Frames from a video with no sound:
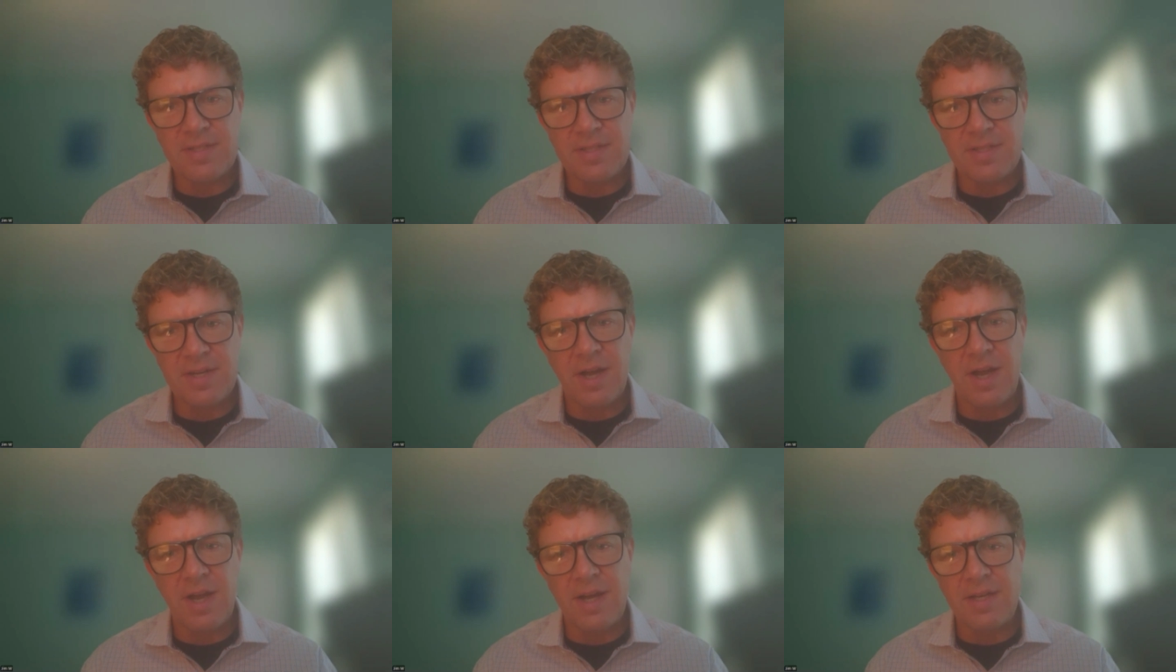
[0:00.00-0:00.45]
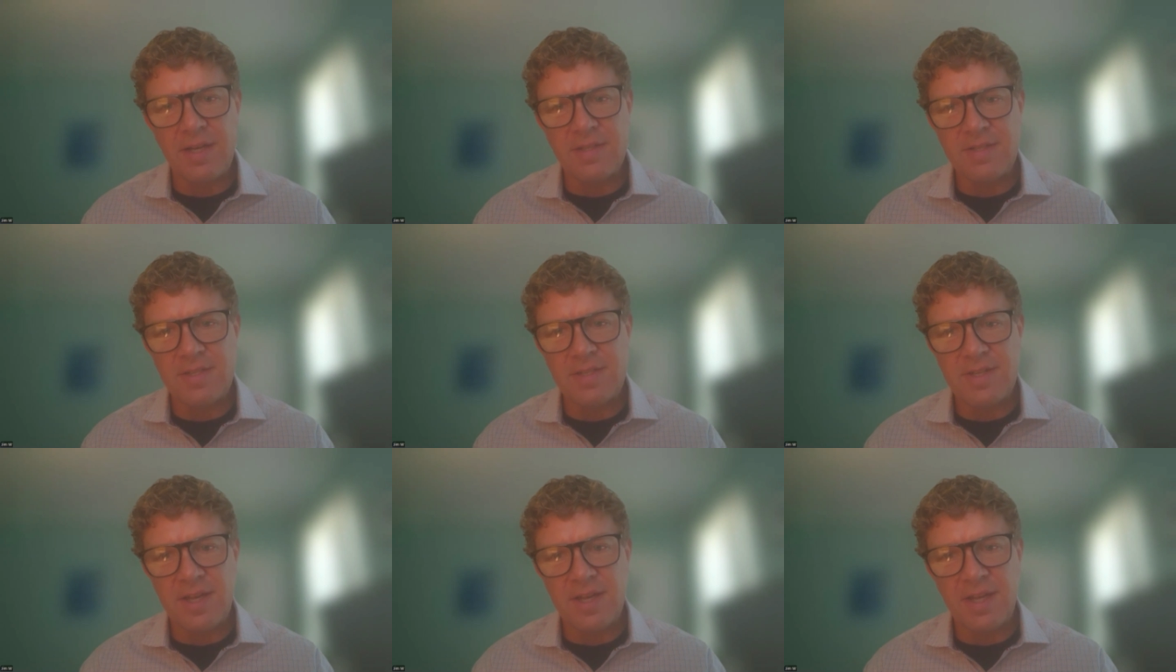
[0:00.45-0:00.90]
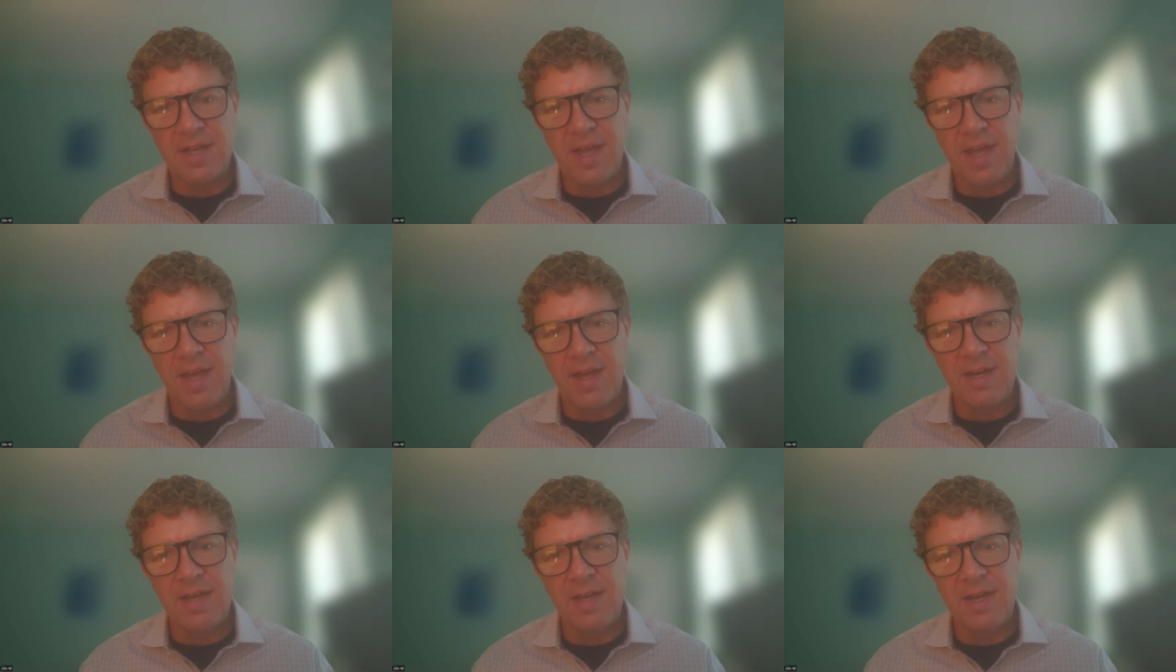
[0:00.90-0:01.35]
Does it hockey stick
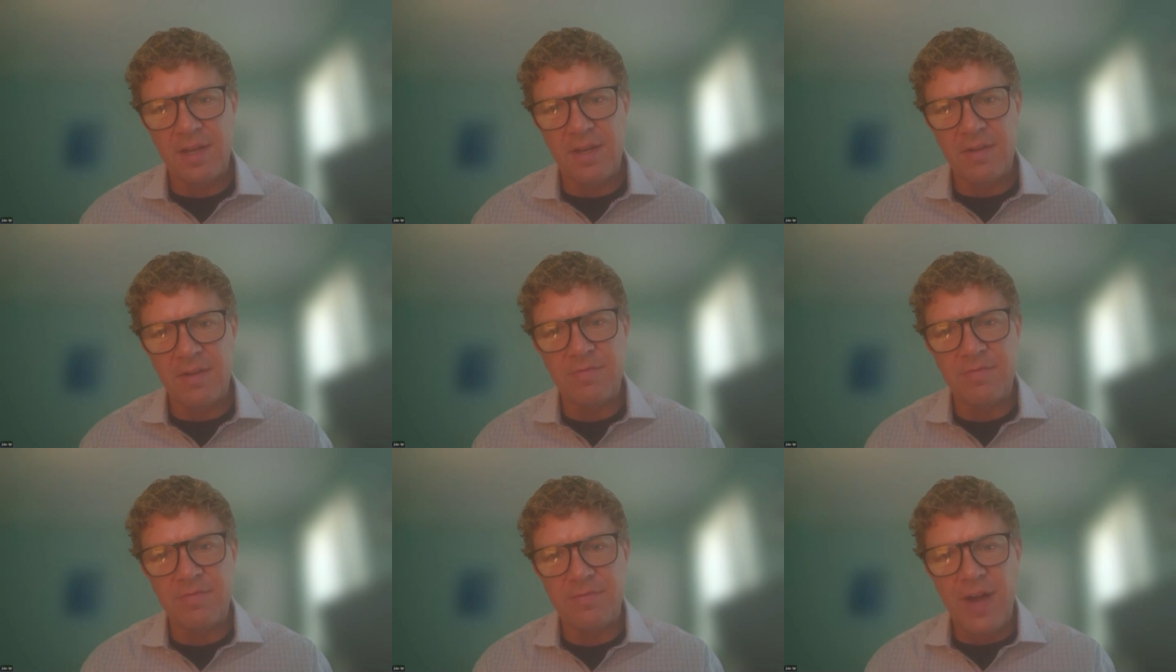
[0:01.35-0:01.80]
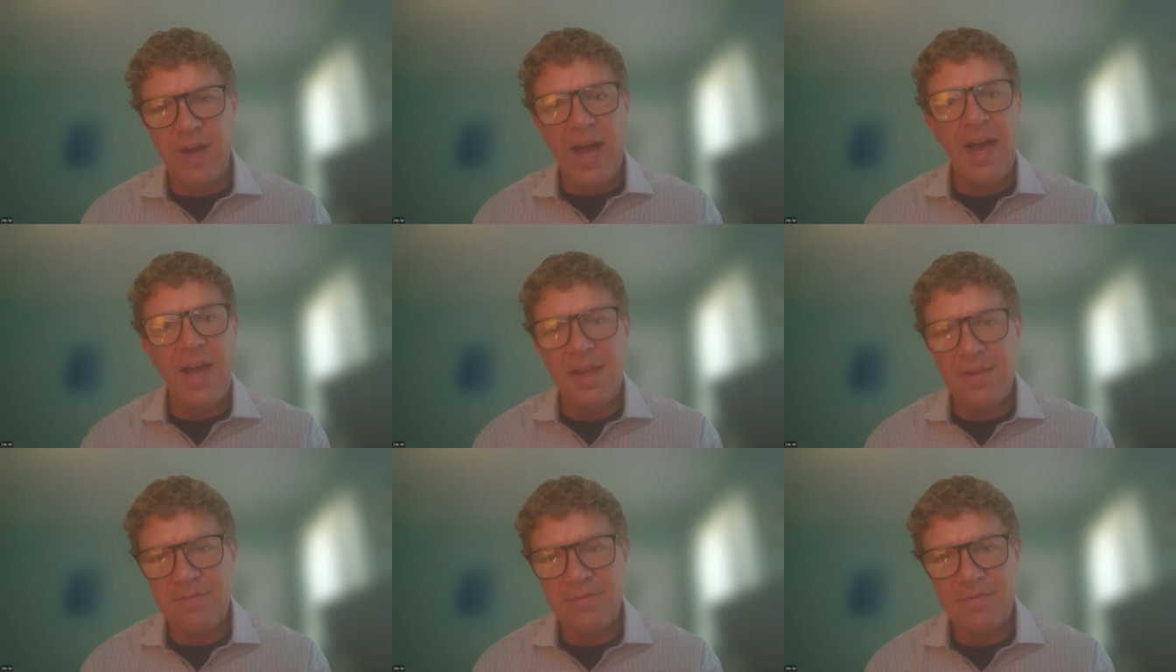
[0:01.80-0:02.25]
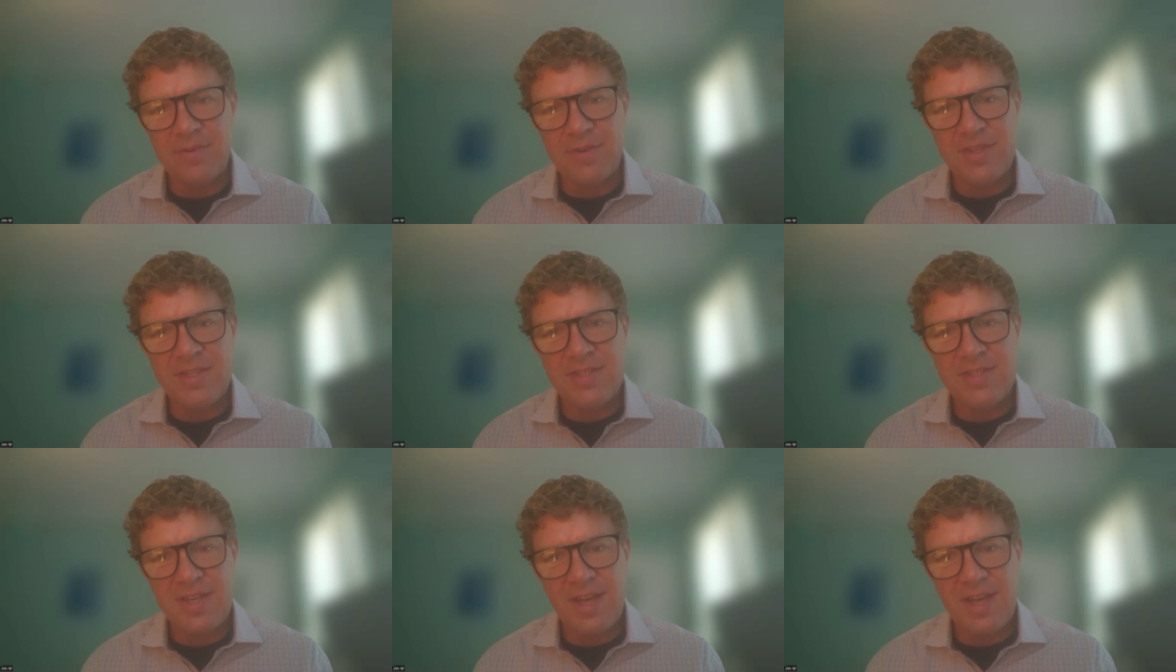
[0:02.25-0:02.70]
at inning 5 for
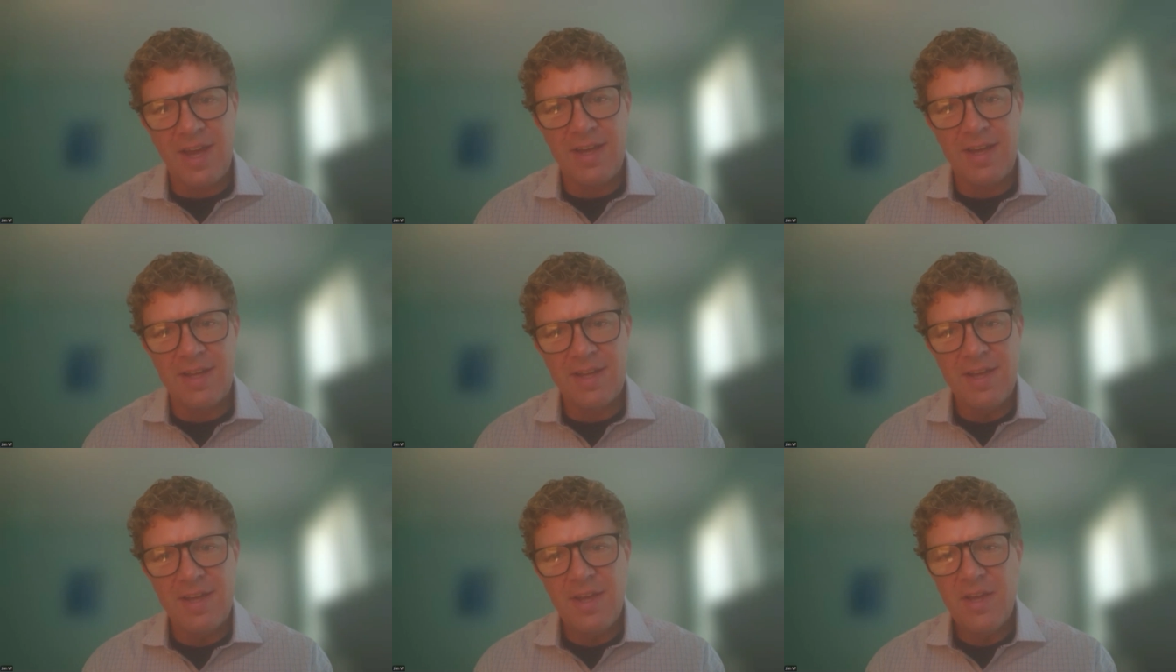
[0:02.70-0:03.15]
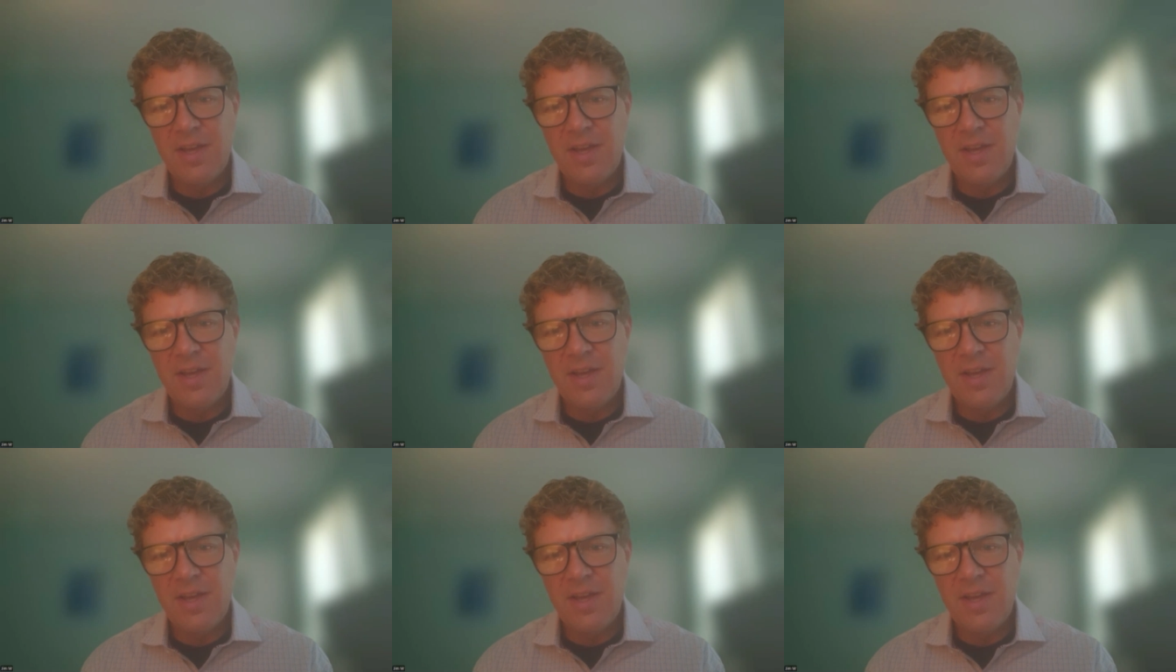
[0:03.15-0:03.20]
this guy?